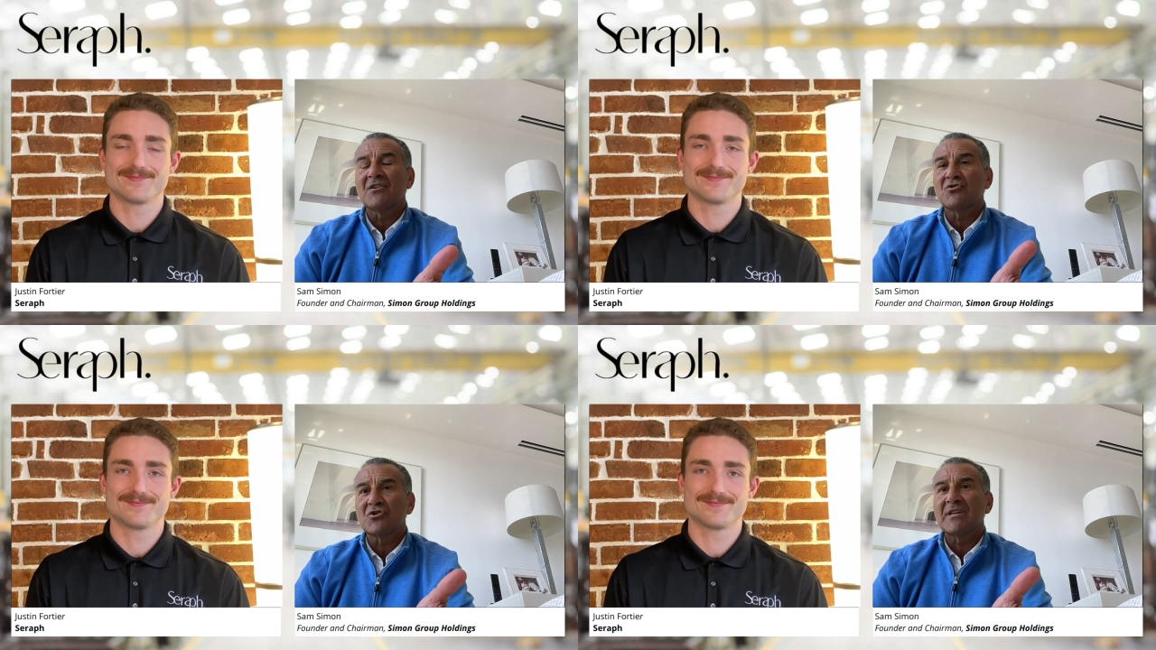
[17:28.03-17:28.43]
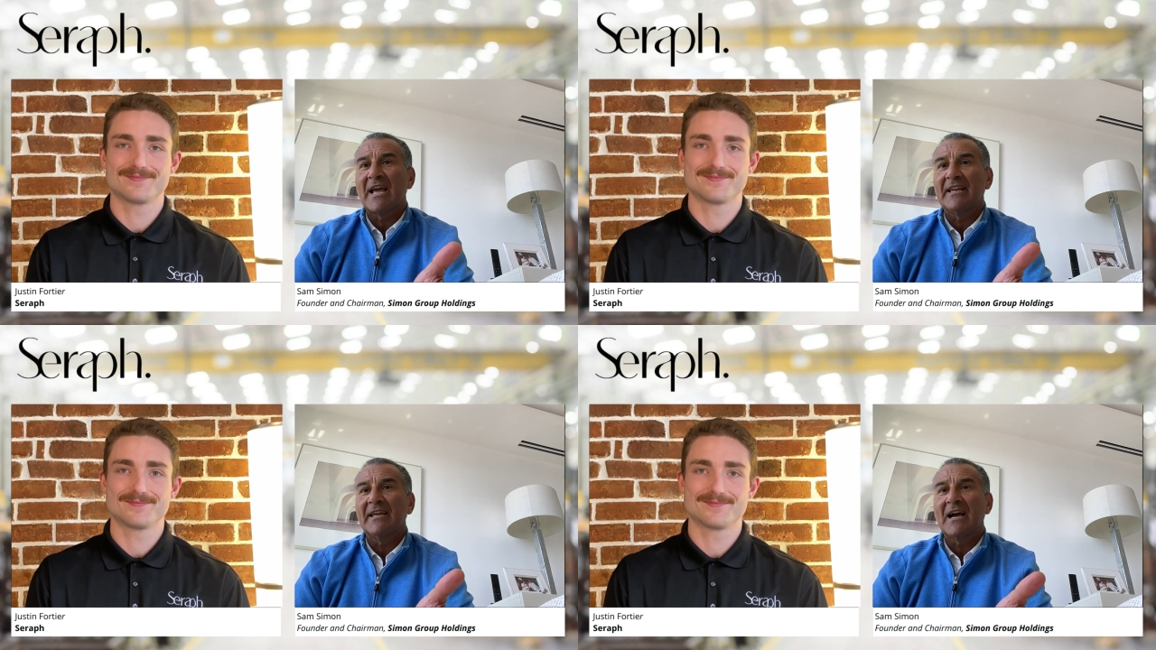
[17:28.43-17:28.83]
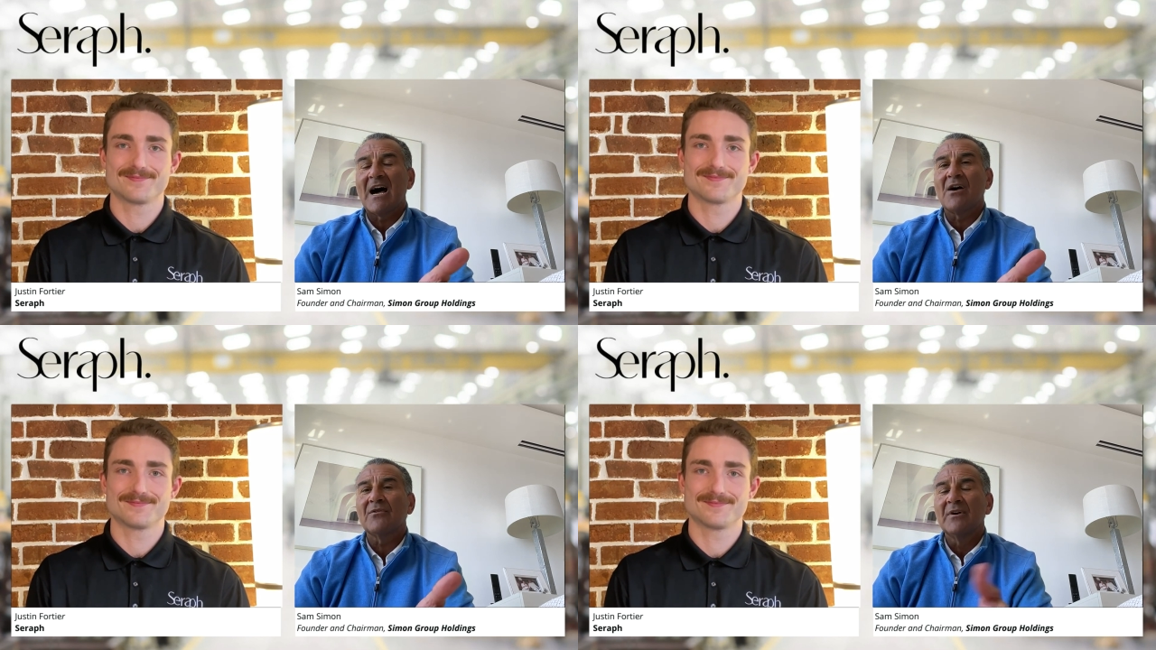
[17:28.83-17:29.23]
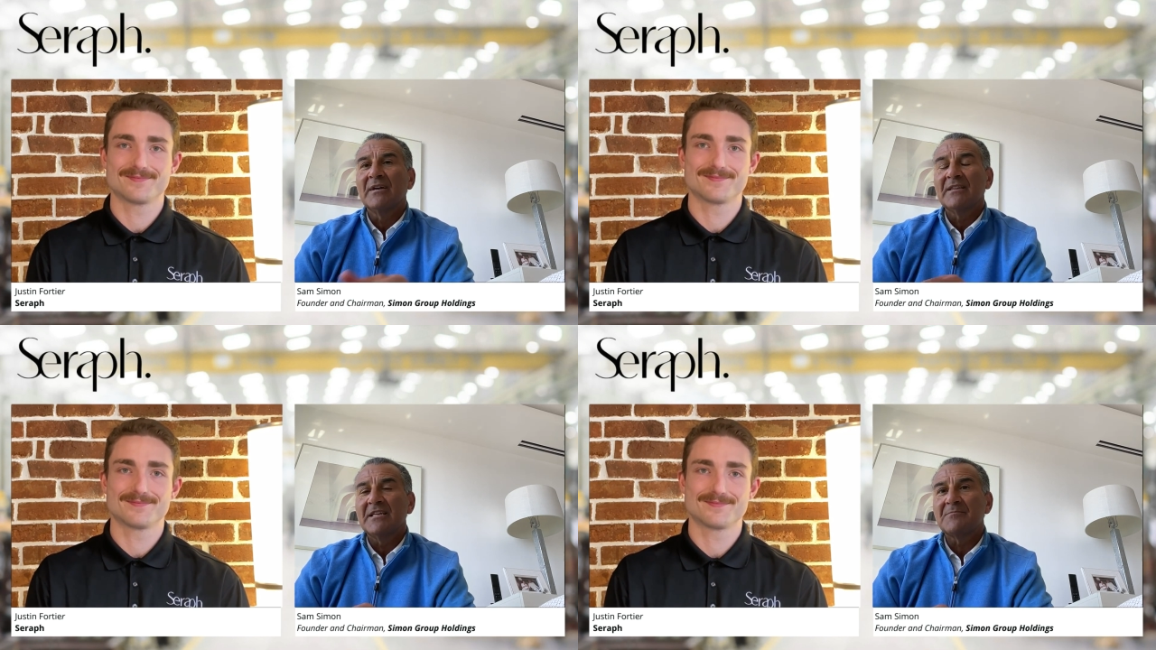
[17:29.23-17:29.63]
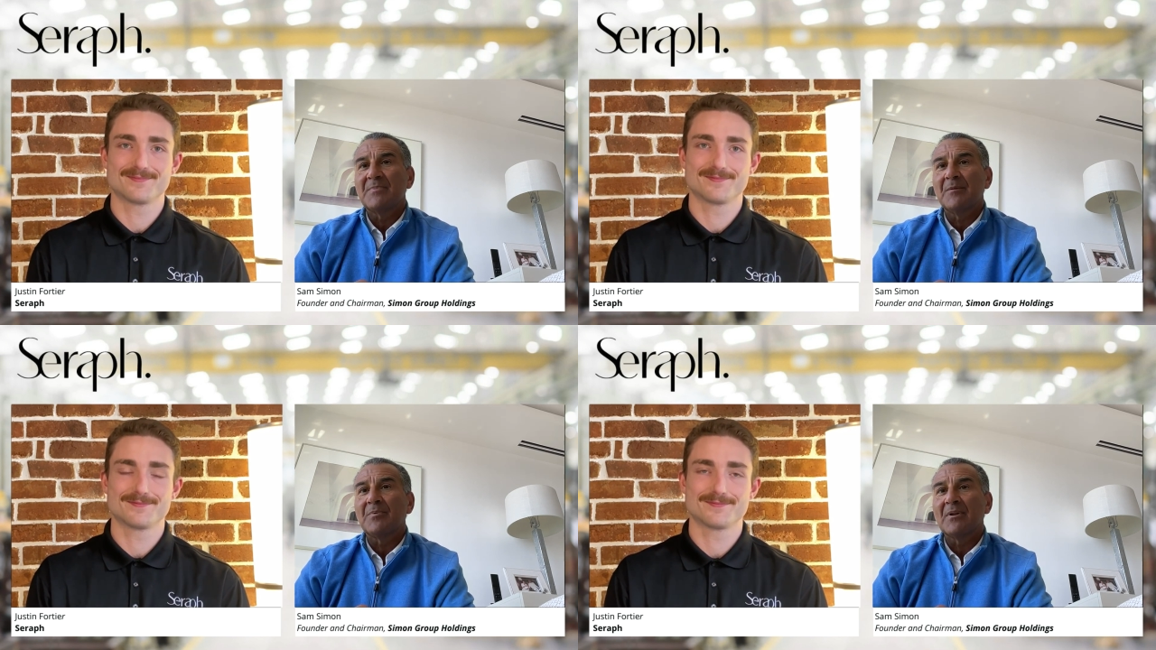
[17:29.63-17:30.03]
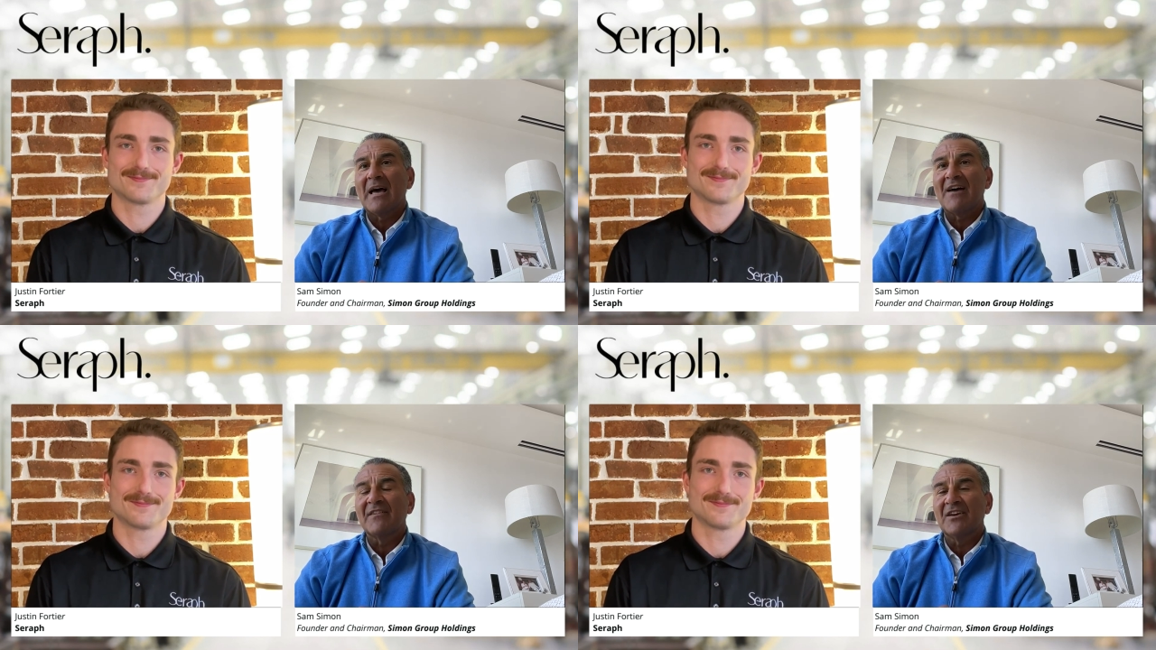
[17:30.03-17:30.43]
Speaker 1: understanding how these people having